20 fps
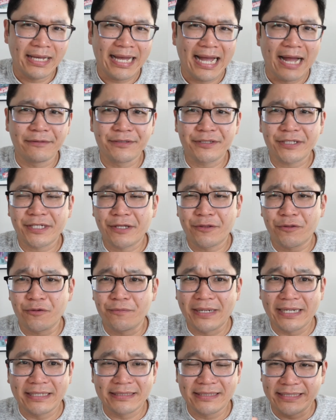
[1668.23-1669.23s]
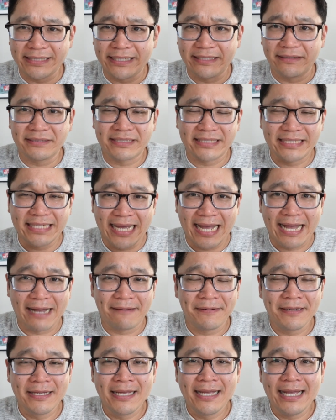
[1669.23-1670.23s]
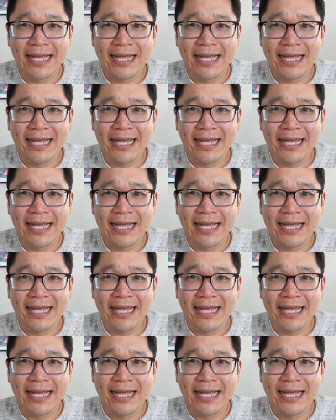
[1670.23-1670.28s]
I was looking through my CLZ app,